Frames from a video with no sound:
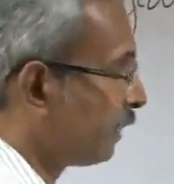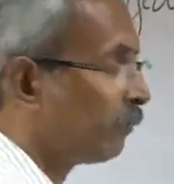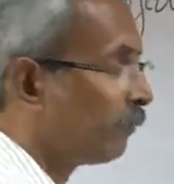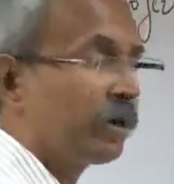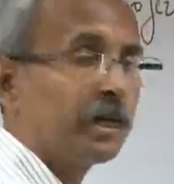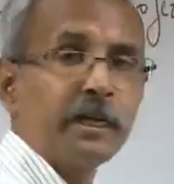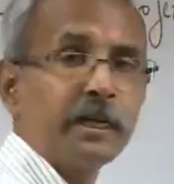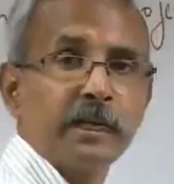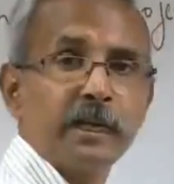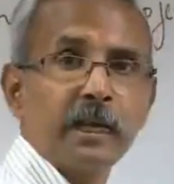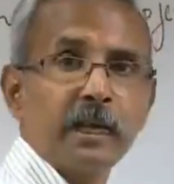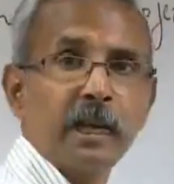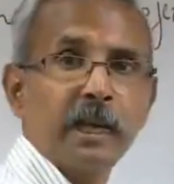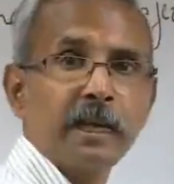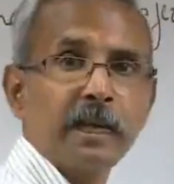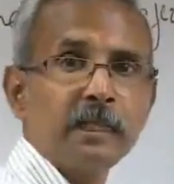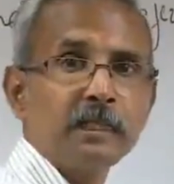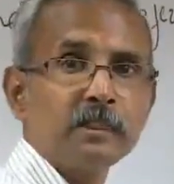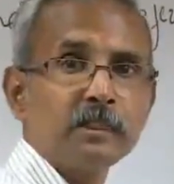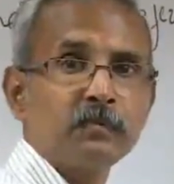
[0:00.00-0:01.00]
the vertical
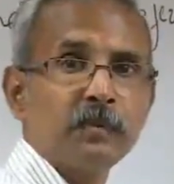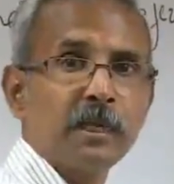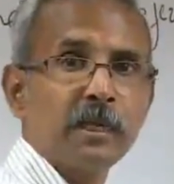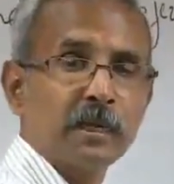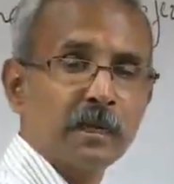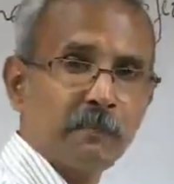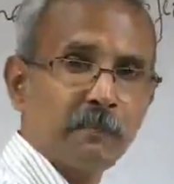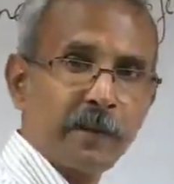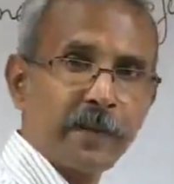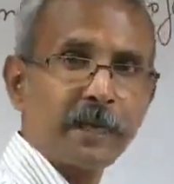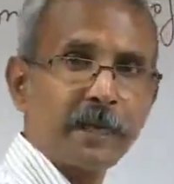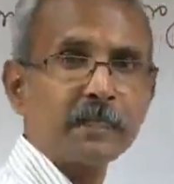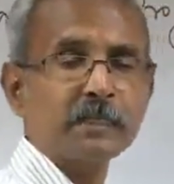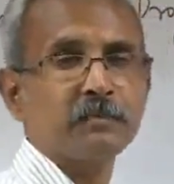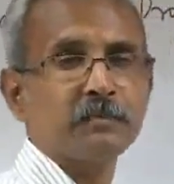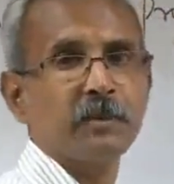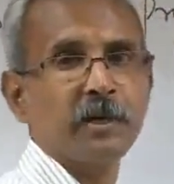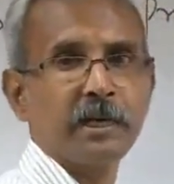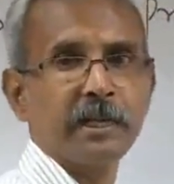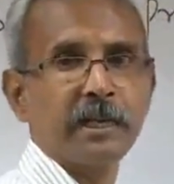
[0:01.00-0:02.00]
lines will remain
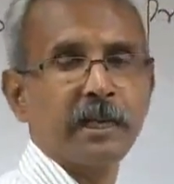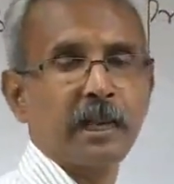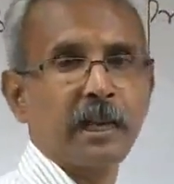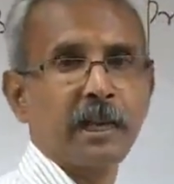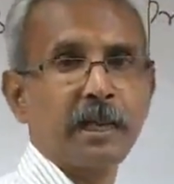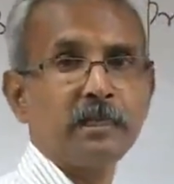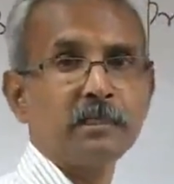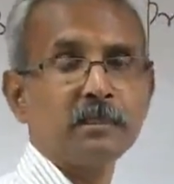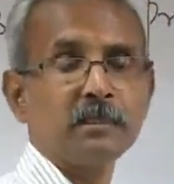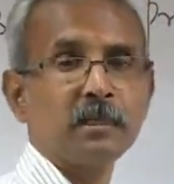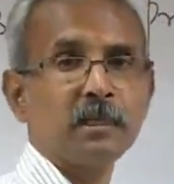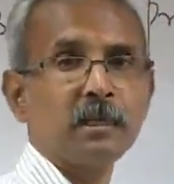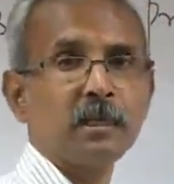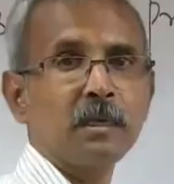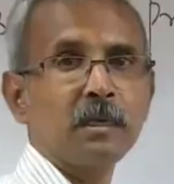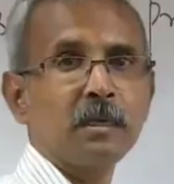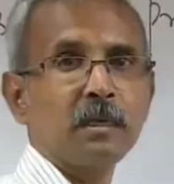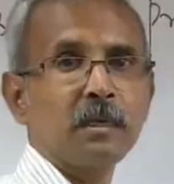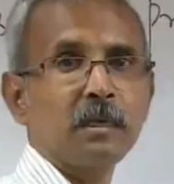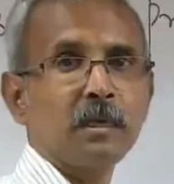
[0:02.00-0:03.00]
as vertical lines,
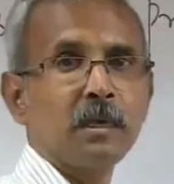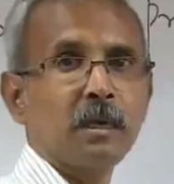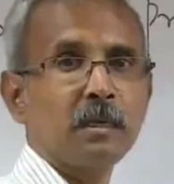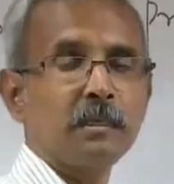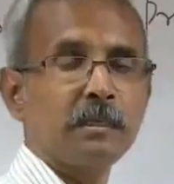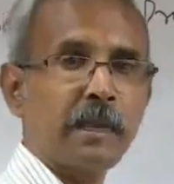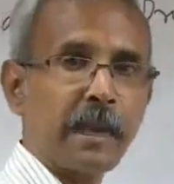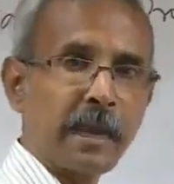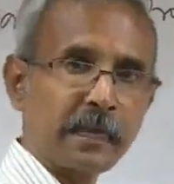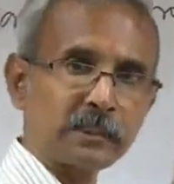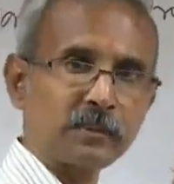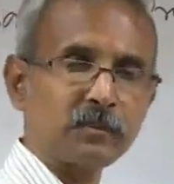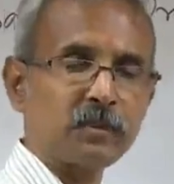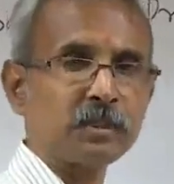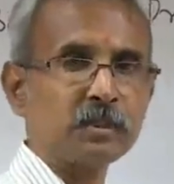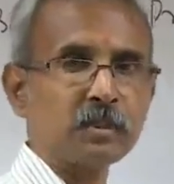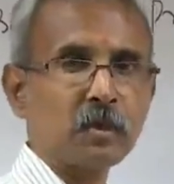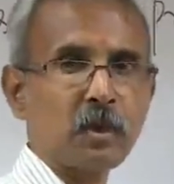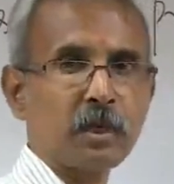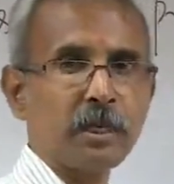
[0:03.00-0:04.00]
the
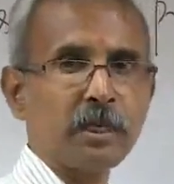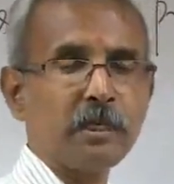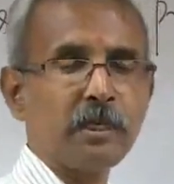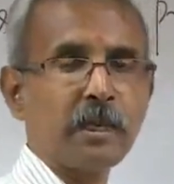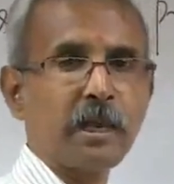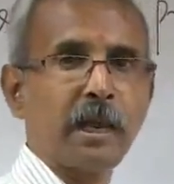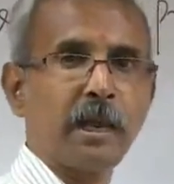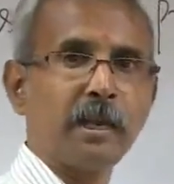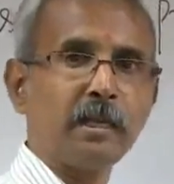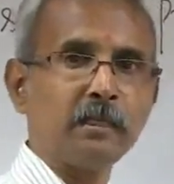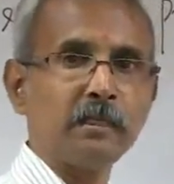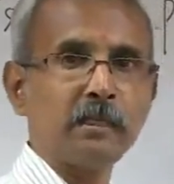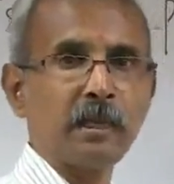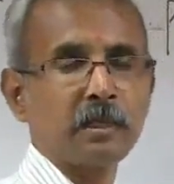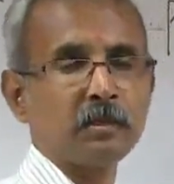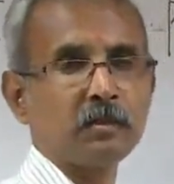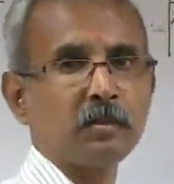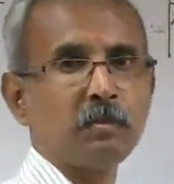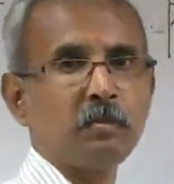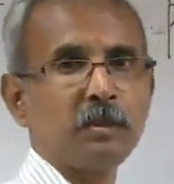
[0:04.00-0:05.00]
actual solid and
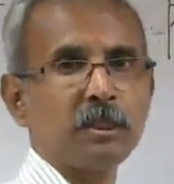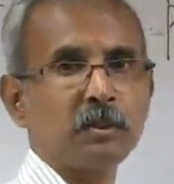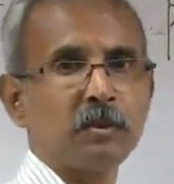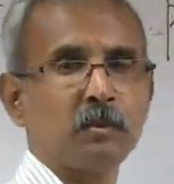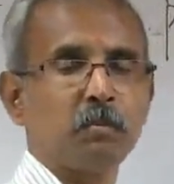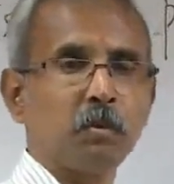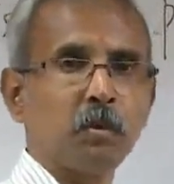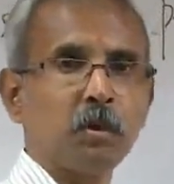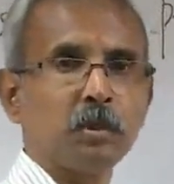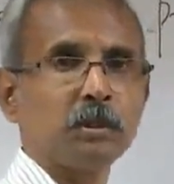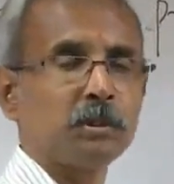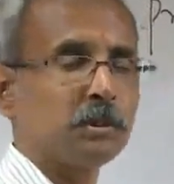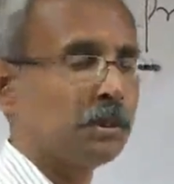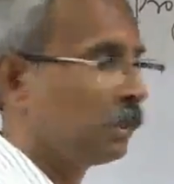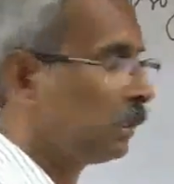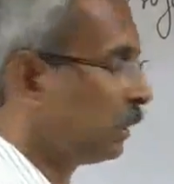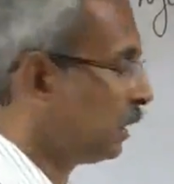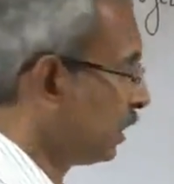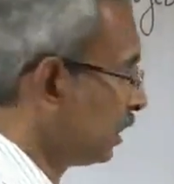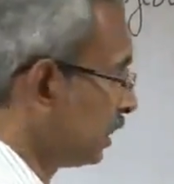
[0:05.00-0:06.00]
the isometric both,
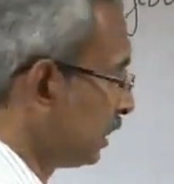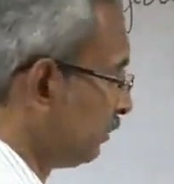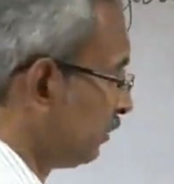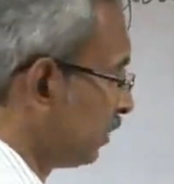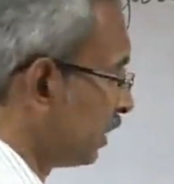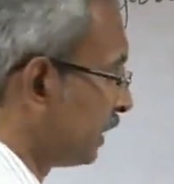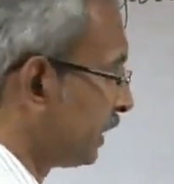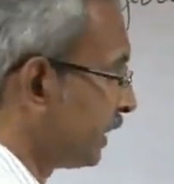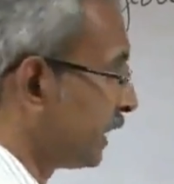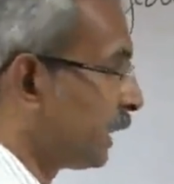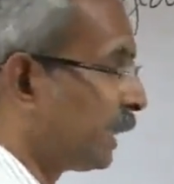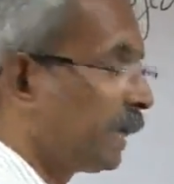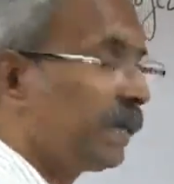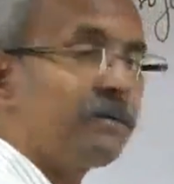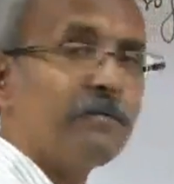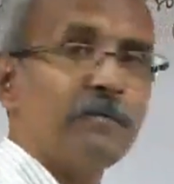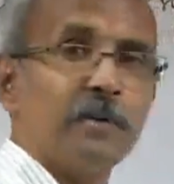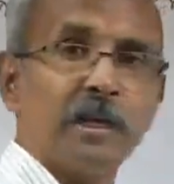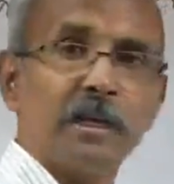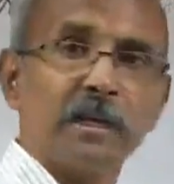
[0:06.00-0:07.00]
the vertical
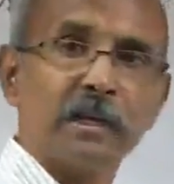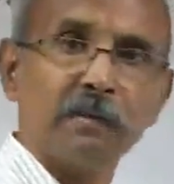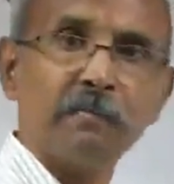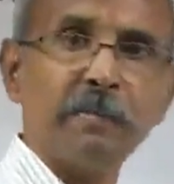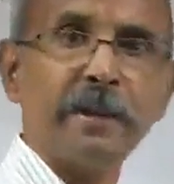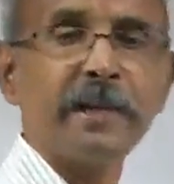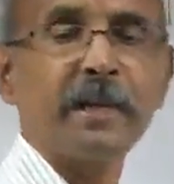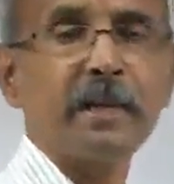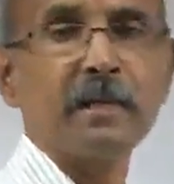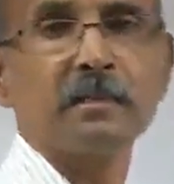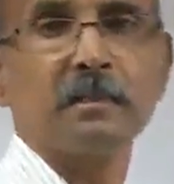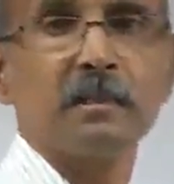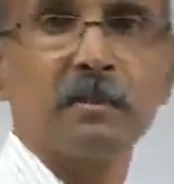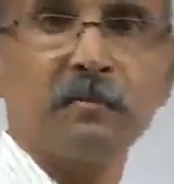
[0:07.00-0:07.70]
line will remain